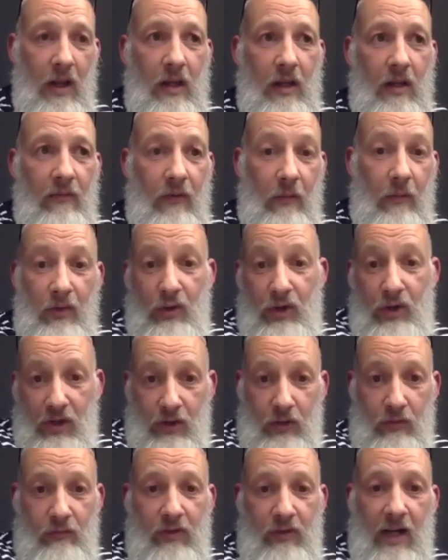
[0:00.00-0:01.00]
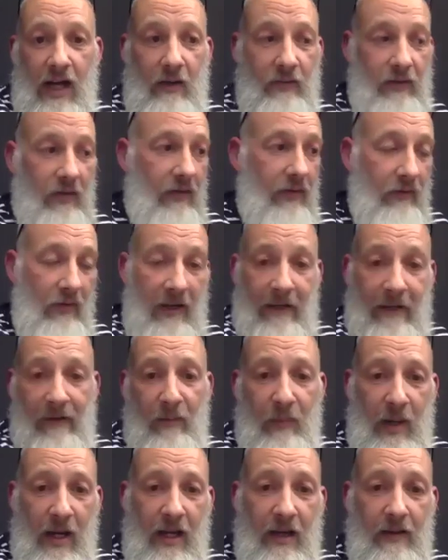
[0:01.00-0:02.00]
from traditional tales of three little
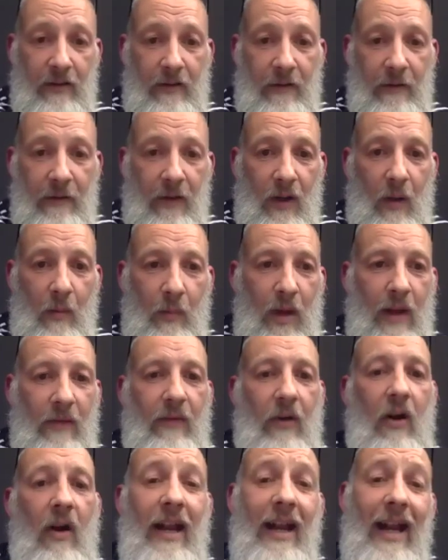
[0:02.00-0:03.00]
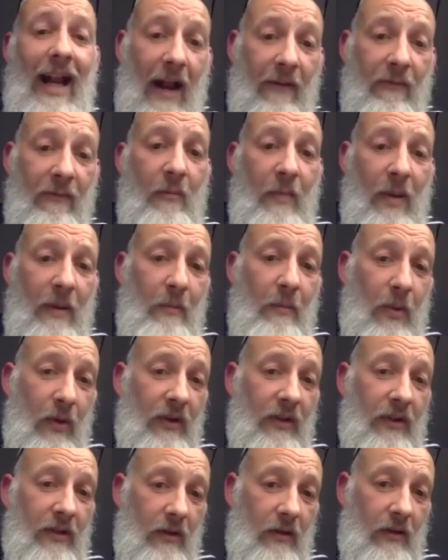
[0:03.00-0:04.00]
pigs. But if I haven't been book
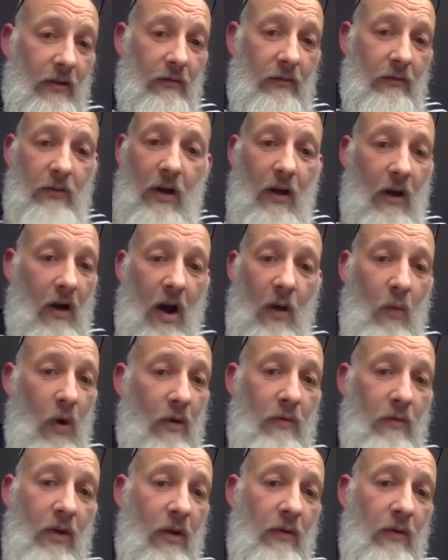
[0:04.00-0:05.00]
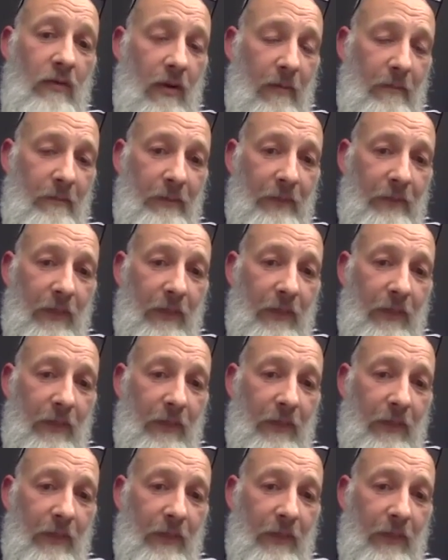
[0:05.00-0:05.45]
snuggled, I won't know them.